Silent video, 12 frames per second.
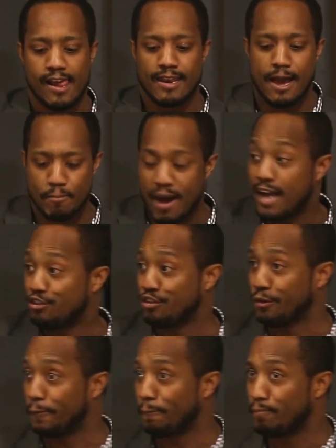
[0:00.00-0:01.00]
Now, mind
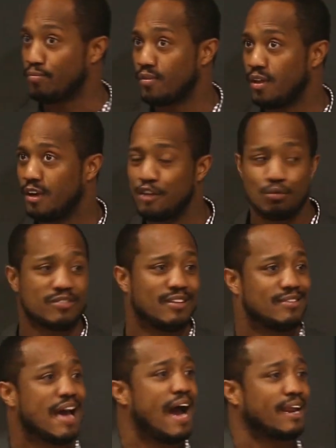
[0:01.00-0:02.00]
you, this was
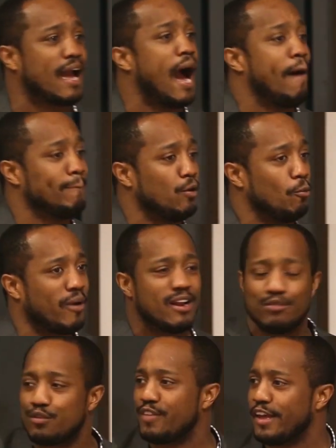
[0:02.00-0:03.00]
a dot-com boom, right?
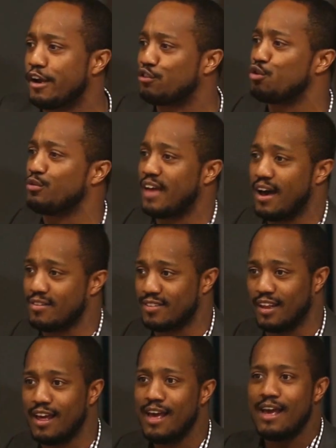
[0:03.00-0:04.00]
This was the year
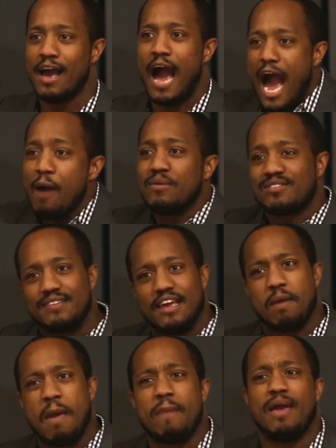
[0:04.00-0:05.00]
2000. I was
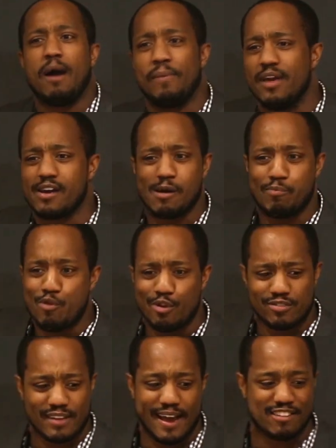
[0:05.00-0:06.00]
thinking maybe I'll be a
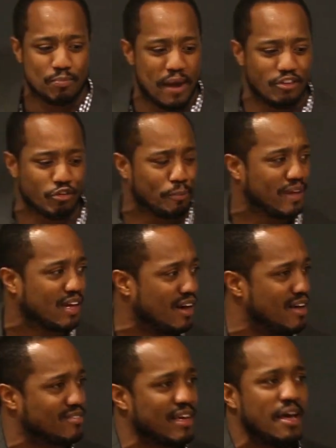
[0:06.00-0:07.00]
computer science major
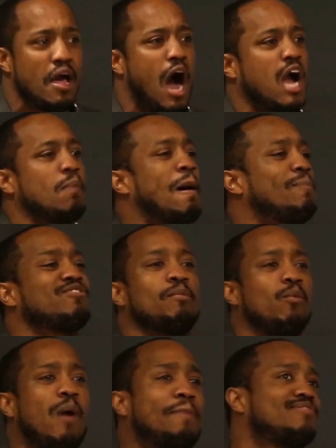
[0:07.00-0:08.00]
because I'll come up with
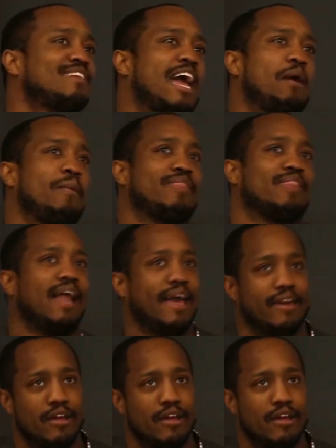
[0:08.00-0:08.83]
some website with like,